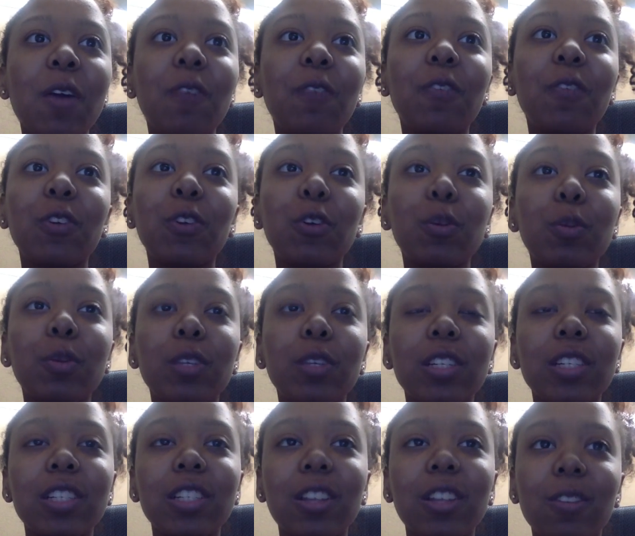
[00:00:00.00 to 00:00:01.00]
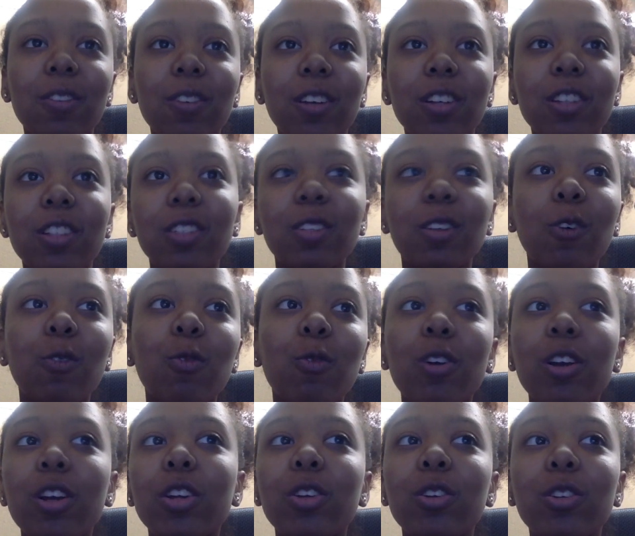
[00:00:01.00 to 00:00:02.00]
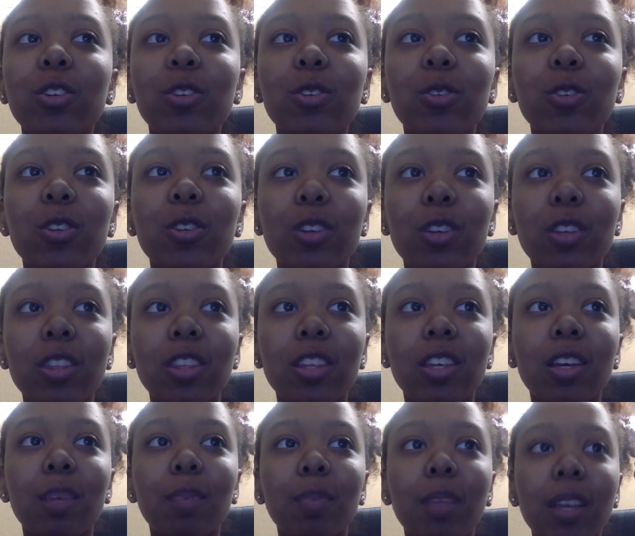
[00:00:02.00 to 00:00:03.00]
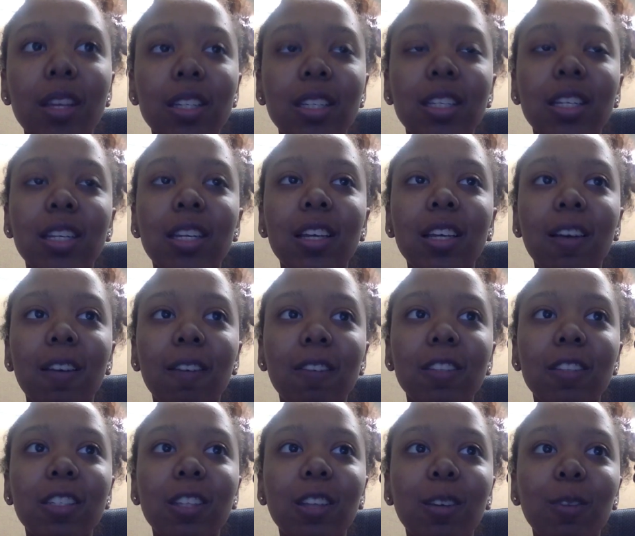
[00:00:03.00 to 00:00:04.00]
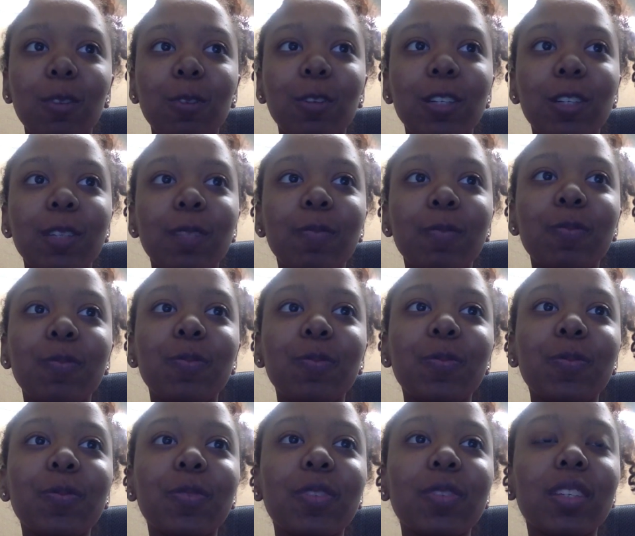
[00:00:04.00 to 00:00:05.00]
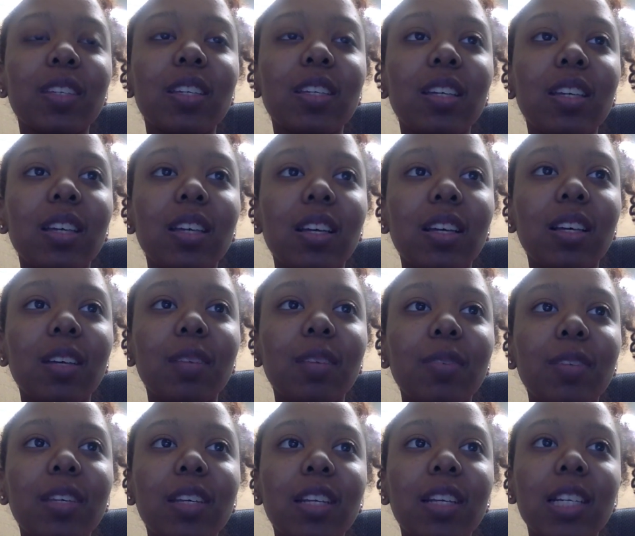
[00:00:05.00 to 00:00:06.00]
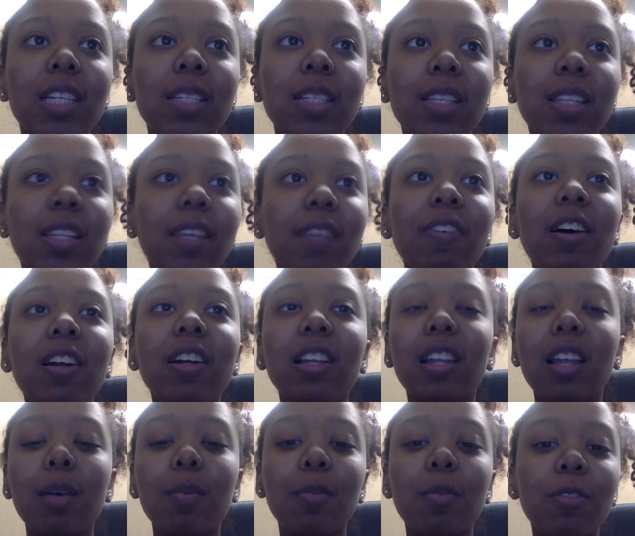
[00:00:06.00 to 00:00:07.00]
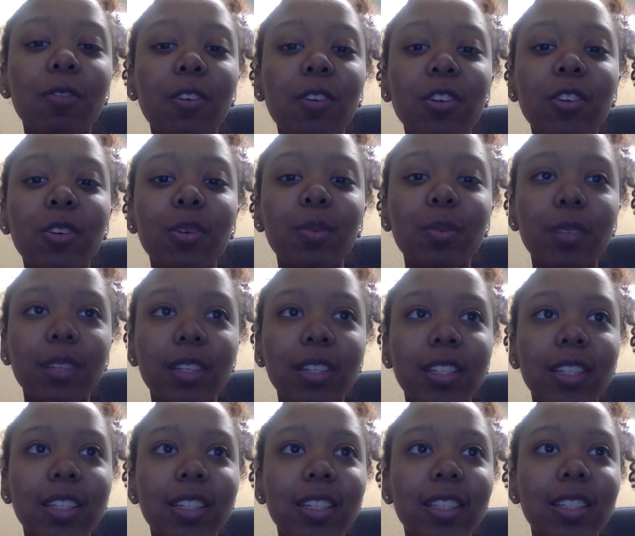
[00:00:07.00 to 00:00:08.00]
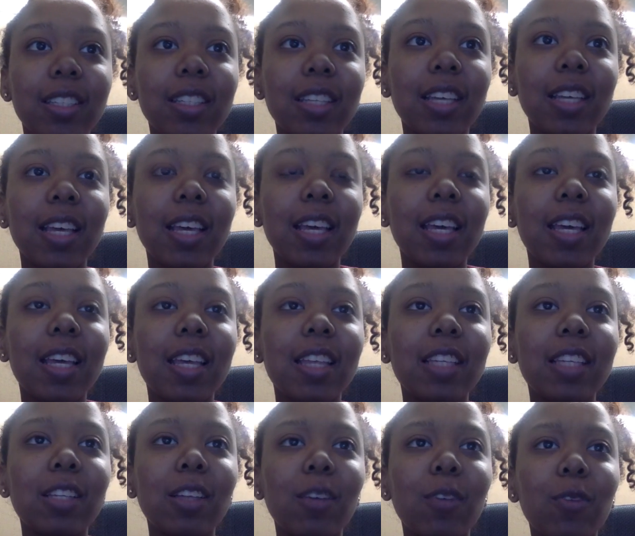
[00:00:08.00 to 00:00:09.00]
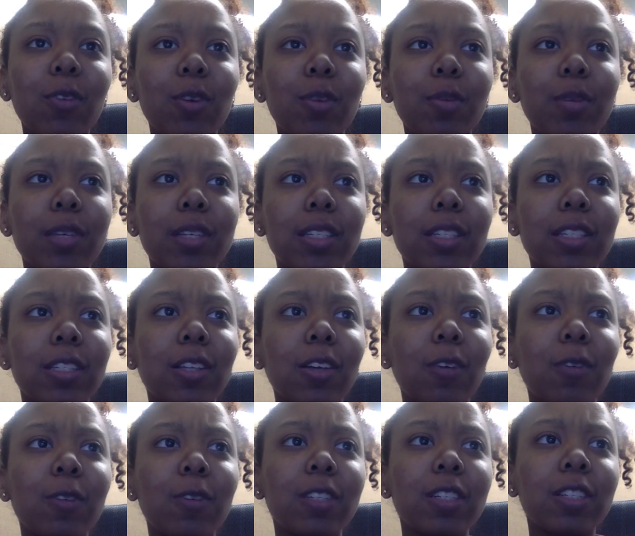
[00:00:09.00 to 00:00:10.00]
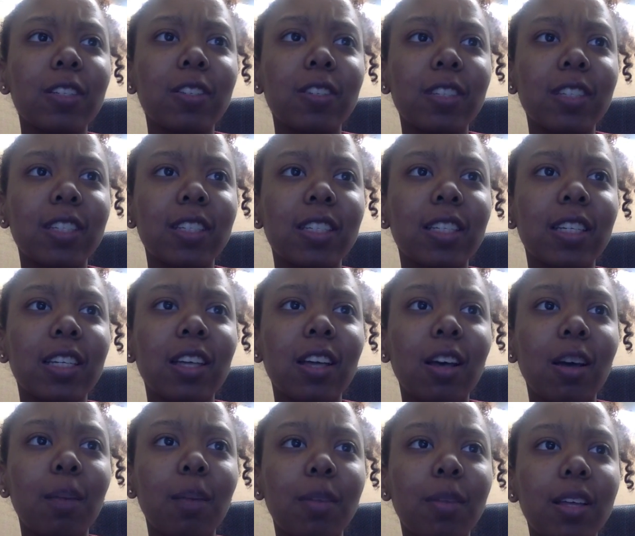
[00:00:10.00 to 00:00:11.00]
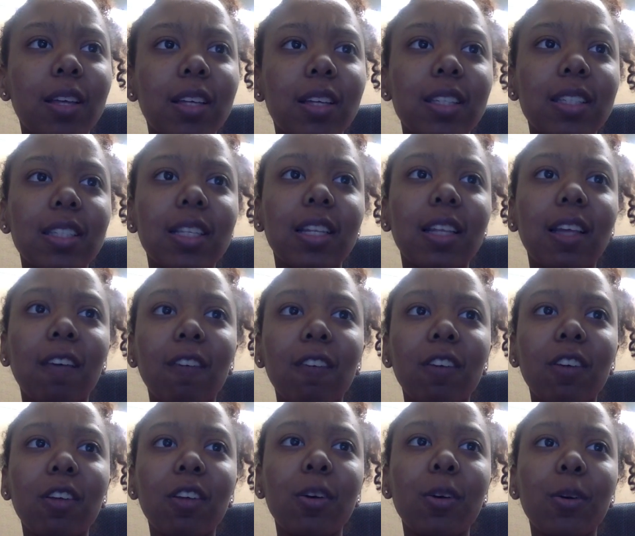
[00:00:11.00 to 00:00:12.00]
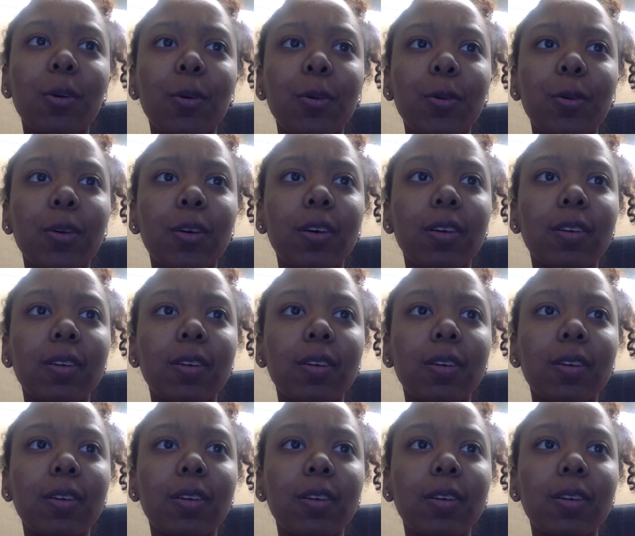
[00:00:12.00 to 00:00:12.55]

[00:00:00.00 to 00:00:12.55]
vulnerabilities are found in software due to the complexity of the software. He claims that they found a lot more vulnerabilities in the software because the software is increasingly complex. A lot of the code